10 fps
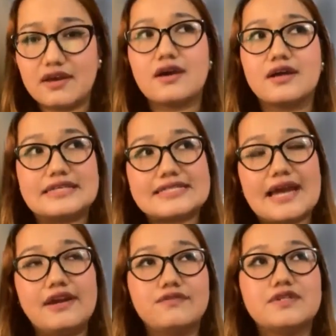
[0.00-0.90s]
these kind
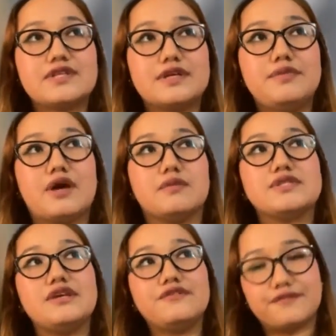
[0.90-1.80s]
of the symptoms,
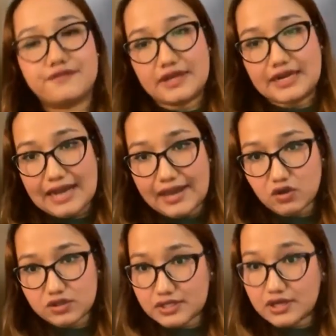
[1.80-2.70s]
if
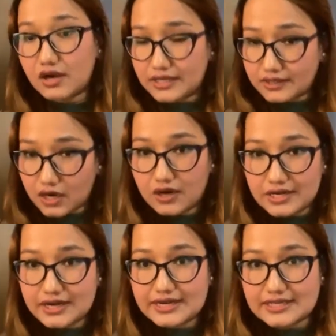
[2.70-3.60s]
diagnosed in the
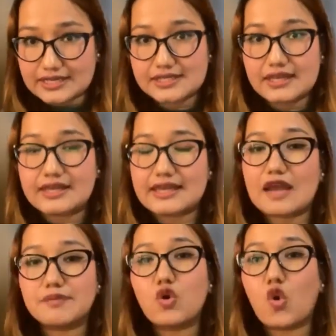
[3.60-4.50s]
earlier days, can
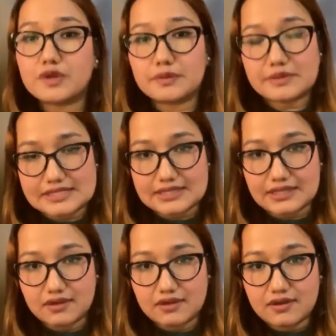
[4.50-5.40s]
be coped up easily.
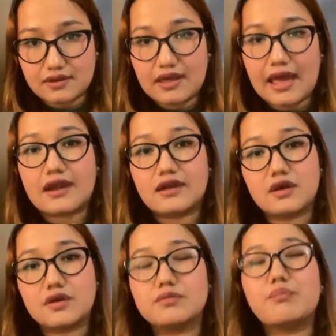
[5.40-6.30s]
And
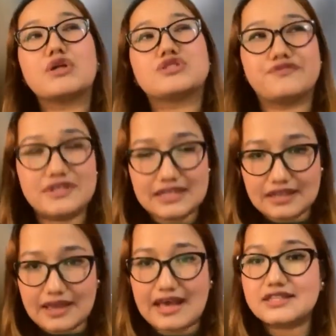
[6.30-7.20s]
much of the
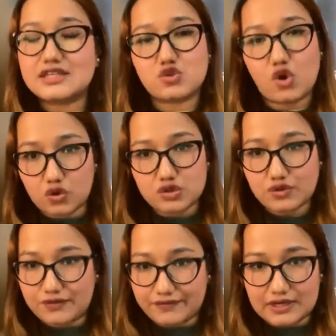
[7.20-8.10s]
health is not also
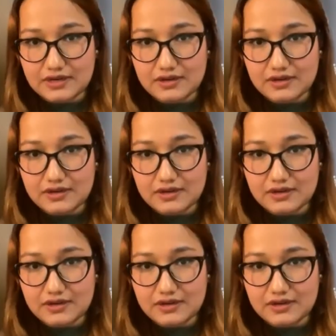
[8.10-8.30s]
affected.